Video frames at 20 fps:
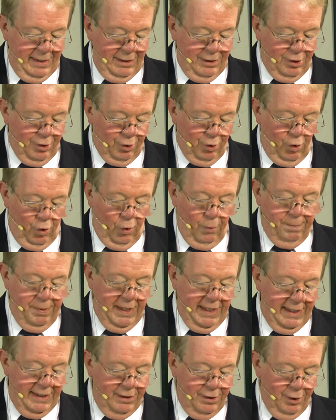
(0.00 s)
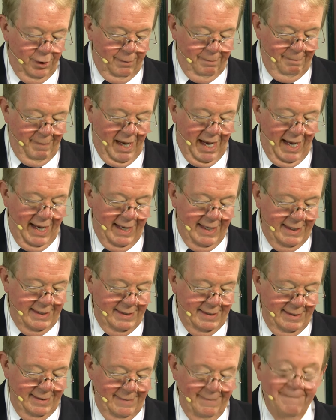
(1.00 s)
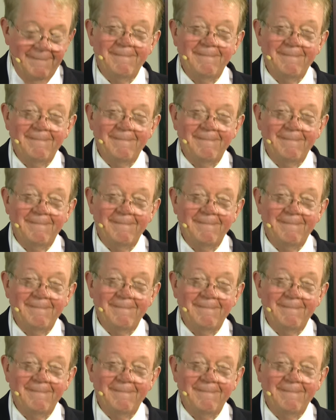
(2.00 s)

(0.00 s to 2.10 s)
You're opening your mind,